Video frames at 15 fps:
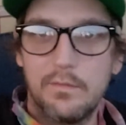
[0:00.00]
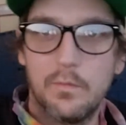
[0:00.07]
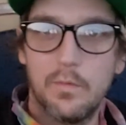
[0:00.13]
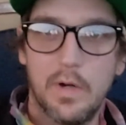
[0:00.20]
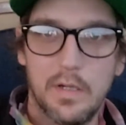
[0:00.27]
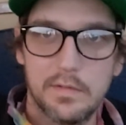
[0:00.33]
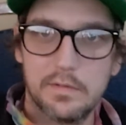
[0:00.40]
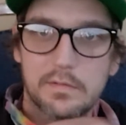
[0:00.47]

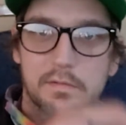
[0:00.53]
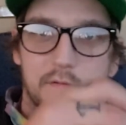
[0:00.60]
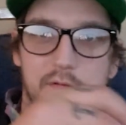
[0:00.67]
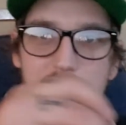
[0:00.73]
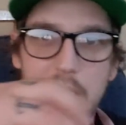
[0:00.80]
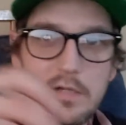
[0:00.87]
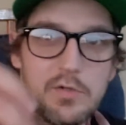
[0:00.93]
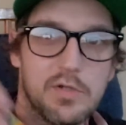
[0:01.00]
while you're
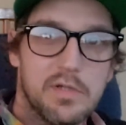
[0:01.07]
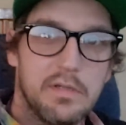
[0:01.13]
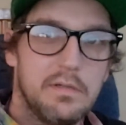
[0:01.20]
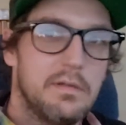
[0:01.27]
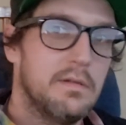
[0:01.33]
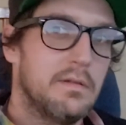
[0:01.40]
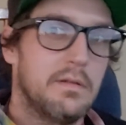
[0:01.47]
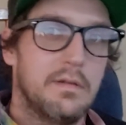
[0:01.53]

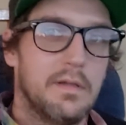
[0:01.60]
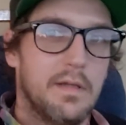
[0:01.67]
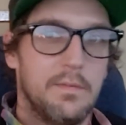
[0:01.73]
sketching. I